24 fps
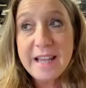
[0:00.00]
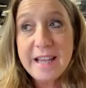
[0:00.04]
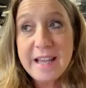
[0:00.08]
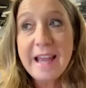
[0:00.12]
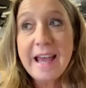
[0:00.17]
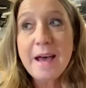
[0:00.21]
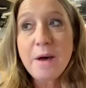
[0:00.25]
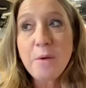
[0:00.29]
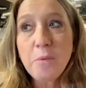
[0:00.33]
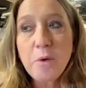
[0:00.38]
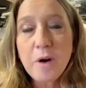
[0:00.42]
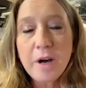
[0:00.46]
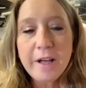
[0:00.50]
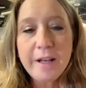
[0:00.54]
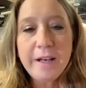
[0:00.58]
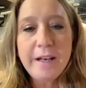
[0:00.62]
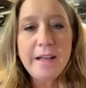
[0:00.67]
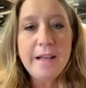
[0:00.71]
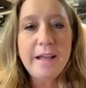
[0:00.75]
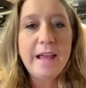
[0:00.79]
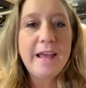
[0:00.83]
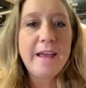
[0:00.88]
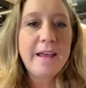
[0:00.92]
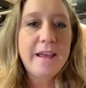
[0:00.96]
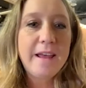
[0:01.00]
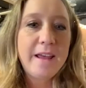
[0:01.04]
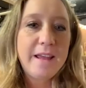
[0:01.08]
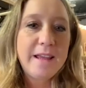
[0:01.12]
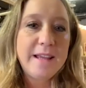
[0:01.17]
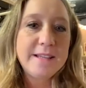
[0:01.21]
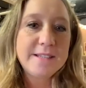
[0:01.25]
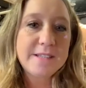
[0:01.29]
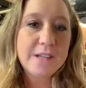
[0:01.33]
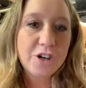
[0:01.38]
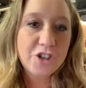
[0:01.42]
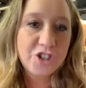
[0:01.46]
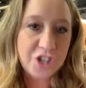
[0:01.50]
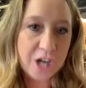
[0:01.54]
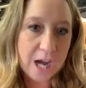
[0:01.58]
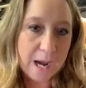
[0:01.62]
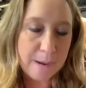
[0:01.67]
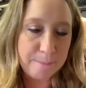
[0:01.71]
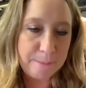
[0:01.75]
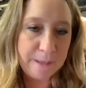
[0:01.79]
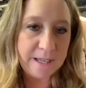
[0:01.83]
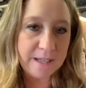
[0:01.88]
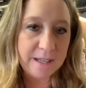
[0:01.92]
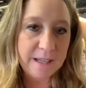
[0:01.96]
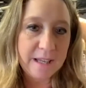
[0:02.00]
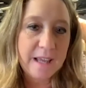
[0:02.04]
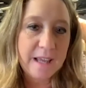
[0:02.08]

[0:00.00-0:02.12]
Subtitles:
at 1 is our shopping.